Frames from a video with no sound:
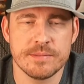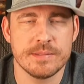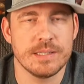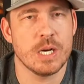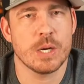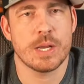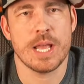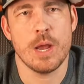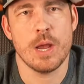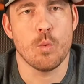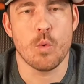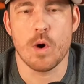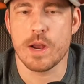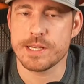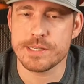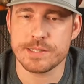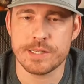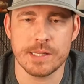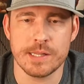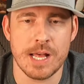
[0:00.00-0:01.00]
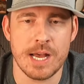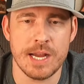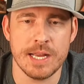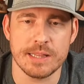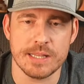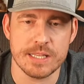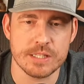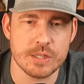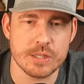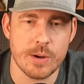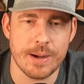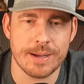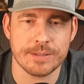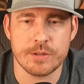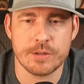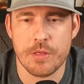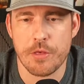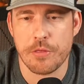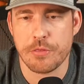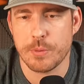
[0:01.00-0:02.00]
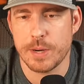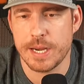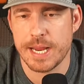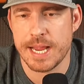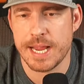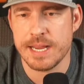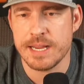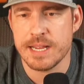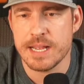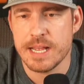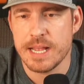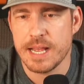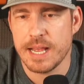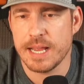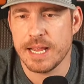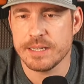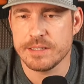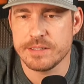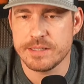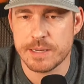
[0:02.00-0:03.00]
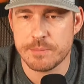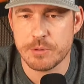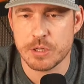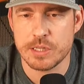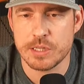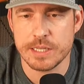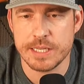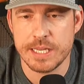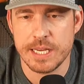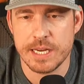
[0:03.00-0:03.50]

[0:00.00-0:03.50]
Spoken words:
Okay, what is the line? Let's go out to the 3-day and double click